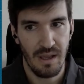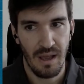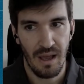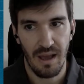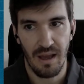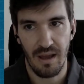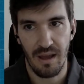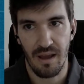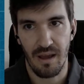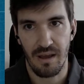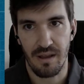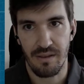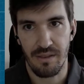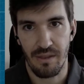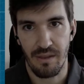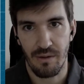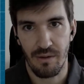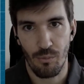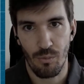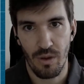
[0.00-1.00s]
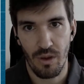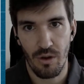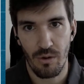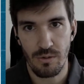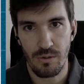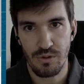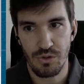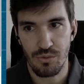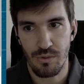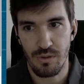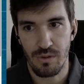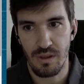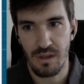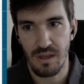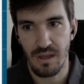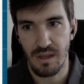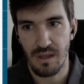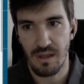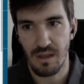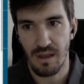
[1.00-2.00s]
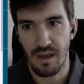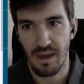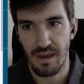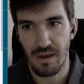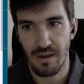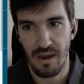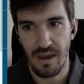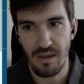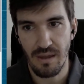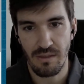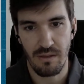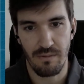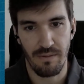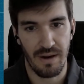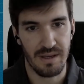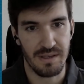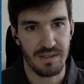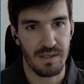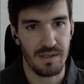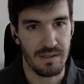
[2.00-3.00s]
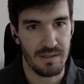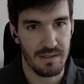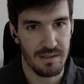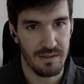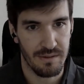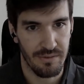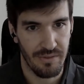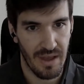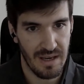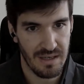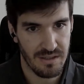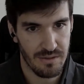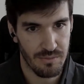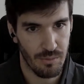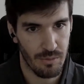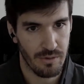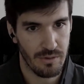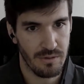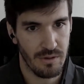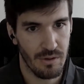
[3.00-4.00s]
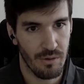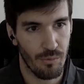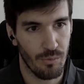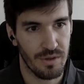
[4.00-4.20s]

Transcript: And we go to the end devices dashboard,